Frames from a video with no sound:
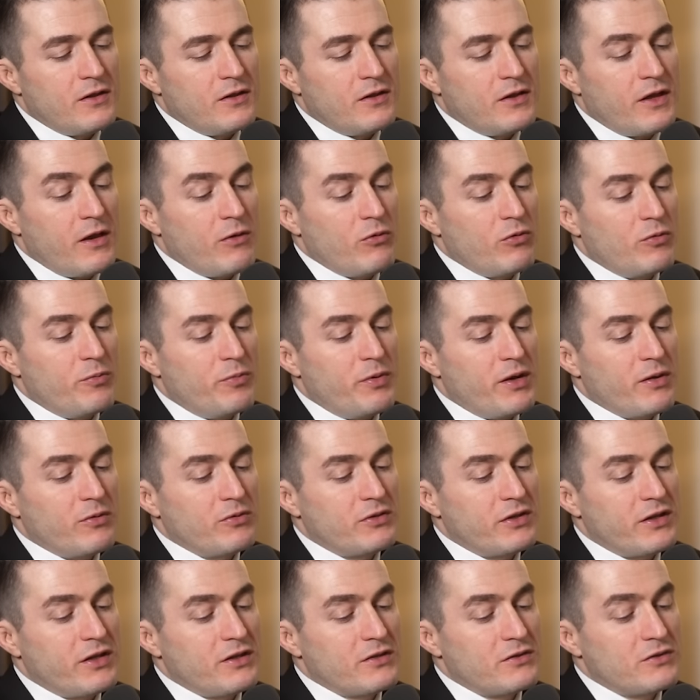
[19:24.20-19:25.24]
They would be able
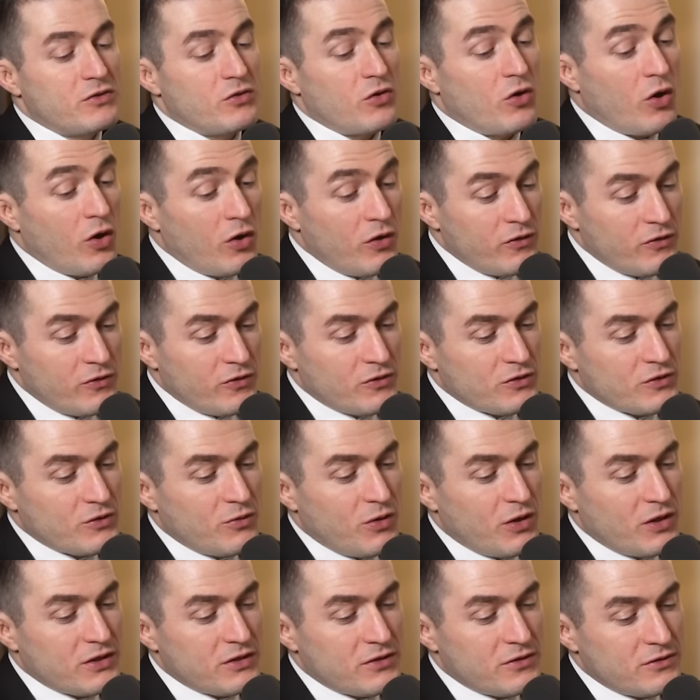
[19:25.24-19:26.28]
to answer all of those
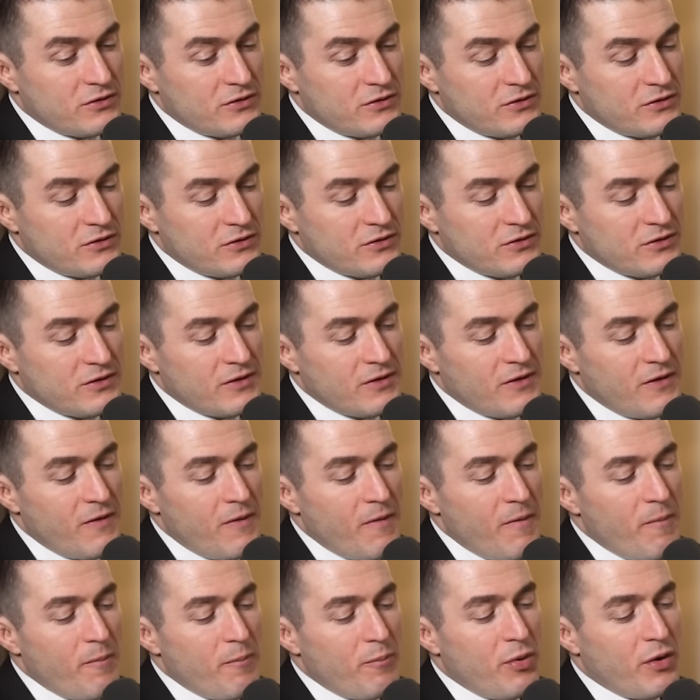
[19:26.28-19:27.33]
questions,
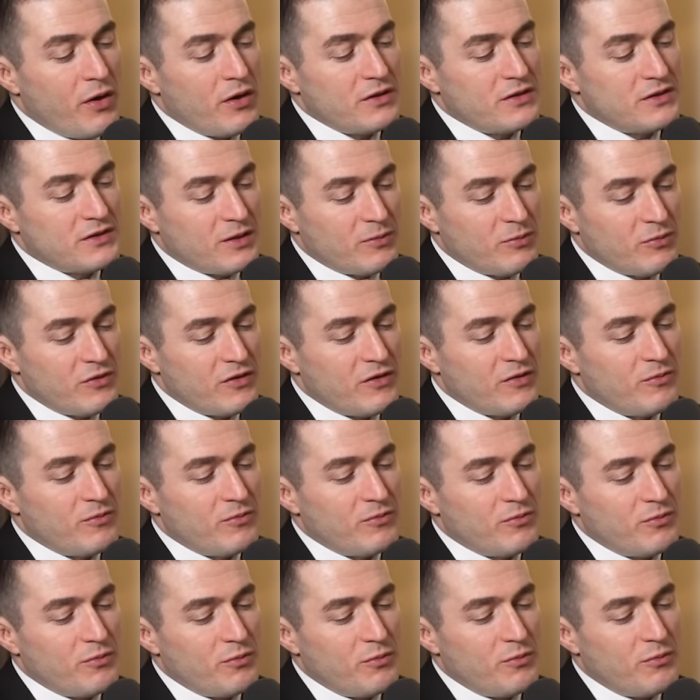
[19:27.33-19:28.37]
but some of them
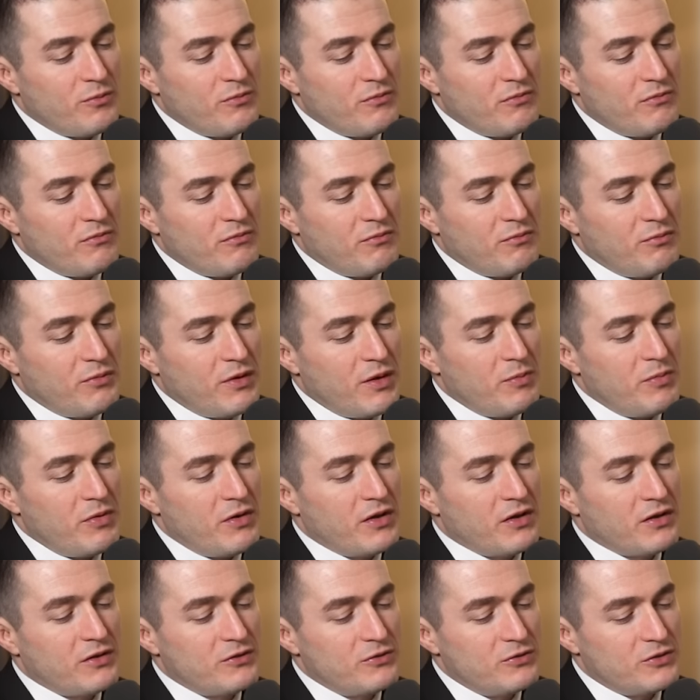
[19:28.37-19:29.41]
may be
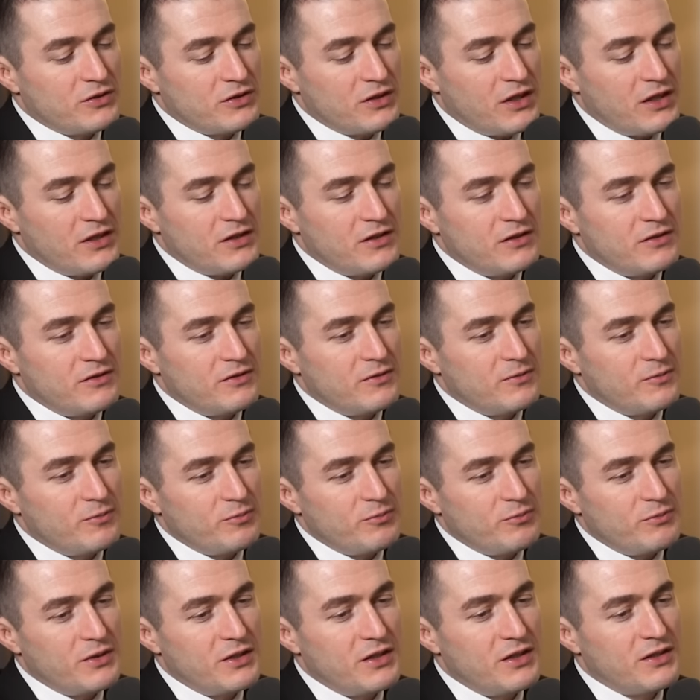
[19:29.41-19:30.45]
hallucinated
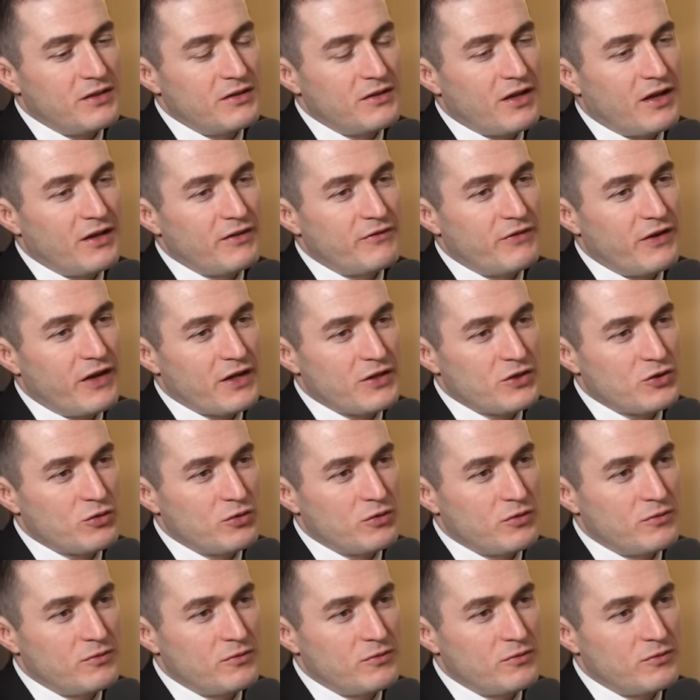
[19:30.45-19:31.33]
meaning non-factual.